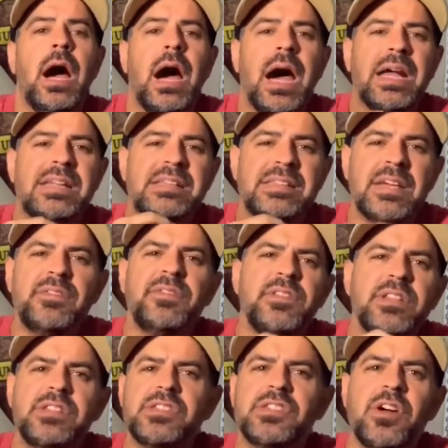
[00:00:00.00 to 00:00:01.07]
I
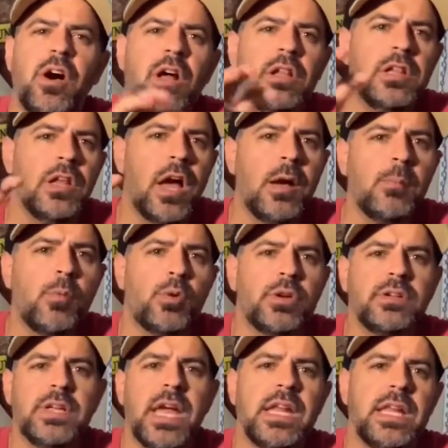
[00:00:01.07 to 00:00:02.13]
definitely saw a lot more
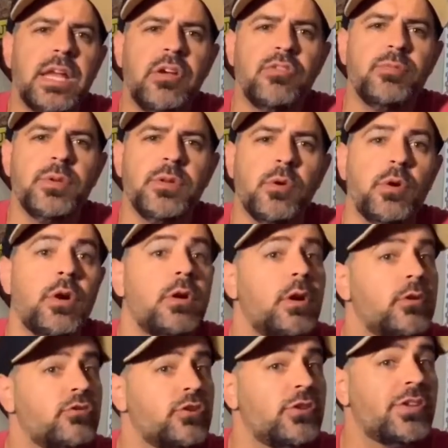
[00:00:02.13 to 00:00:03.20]
Danny Elfman, or I
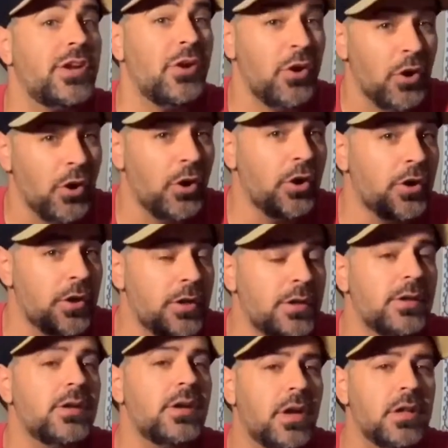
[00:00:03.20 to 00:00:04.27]
should say heard
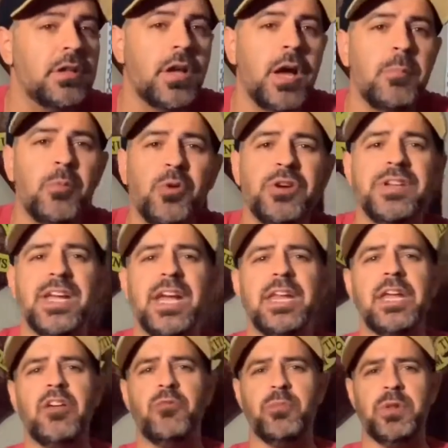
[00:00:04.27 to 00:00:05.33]
a lot more Danny
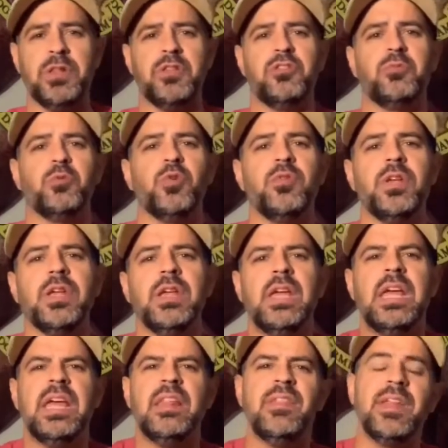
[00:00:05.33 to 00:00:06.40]
Elfman in this movie
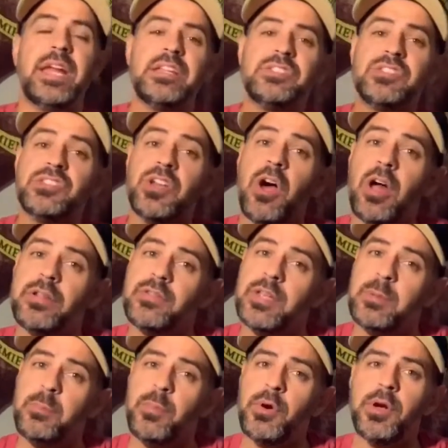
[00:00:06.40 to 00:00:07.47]
than I saw
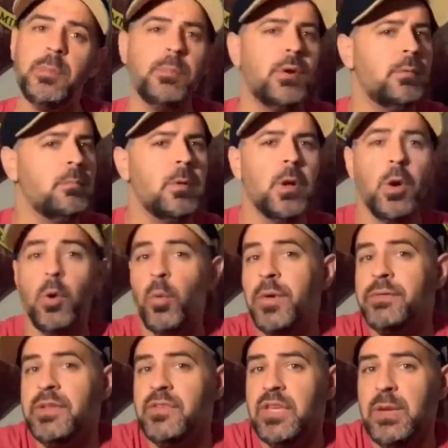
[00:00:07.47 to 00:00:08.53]
Tim Burton, but we
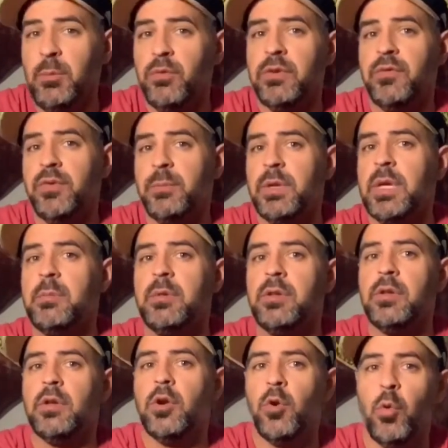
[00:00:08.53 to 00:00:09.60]
haven't seen a movie from him
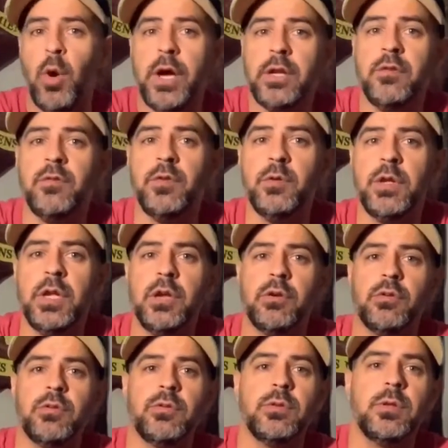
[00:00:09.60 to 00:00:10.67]
in quite a few
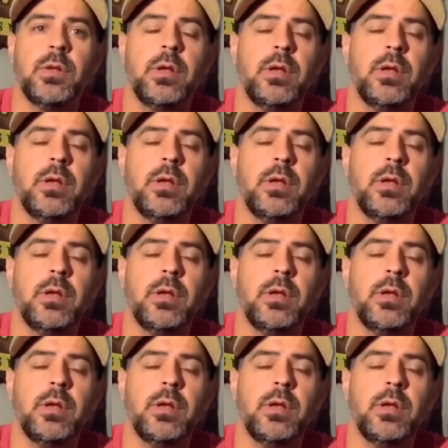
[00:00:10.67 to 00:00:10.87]
years.